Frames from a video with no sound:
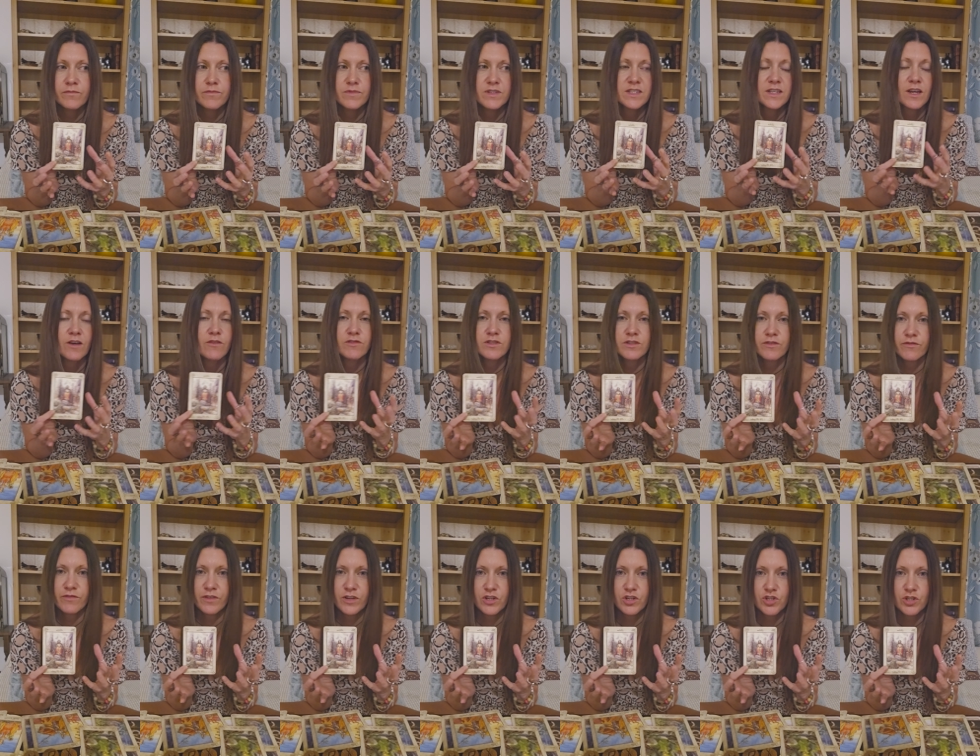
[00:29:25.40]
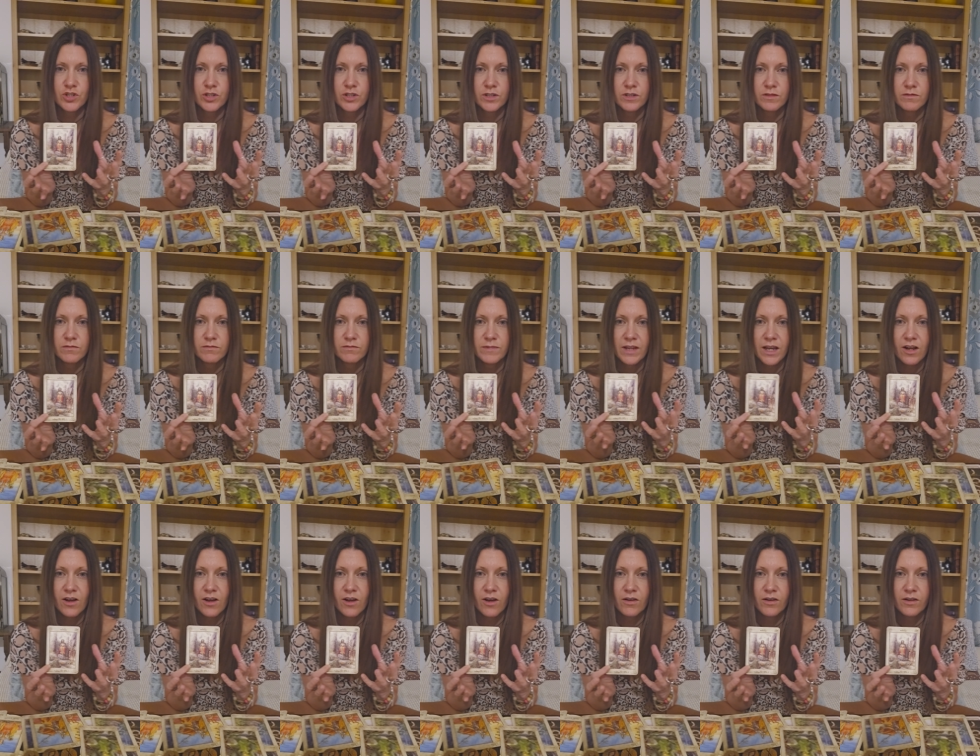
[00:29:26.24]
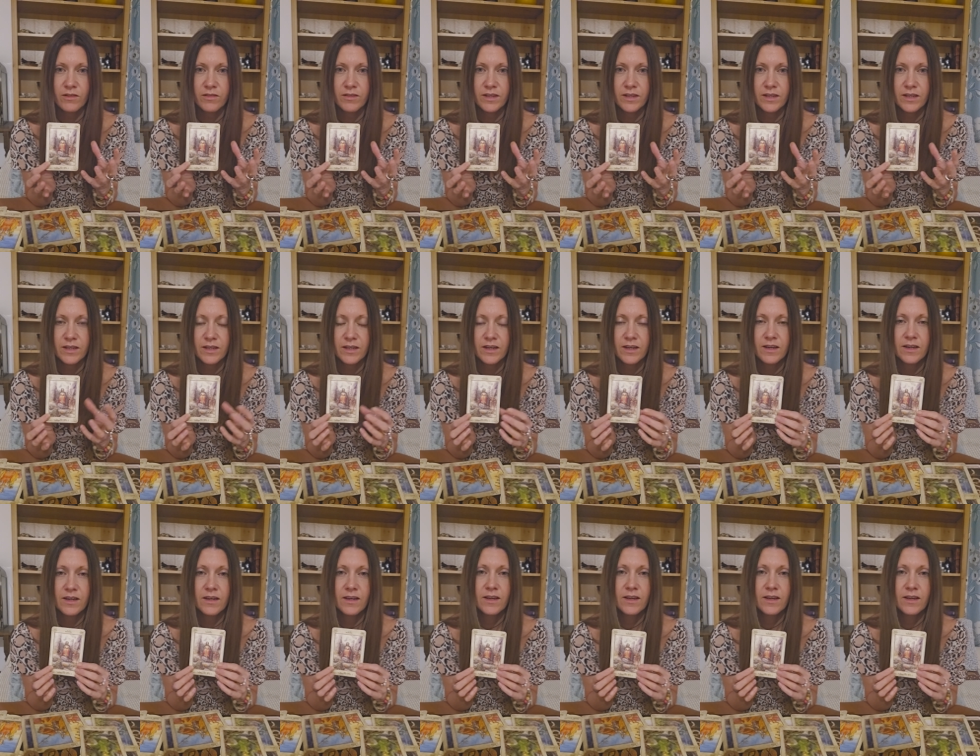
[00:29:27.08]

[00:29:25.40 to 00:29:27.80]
self sufficient, that kind of thing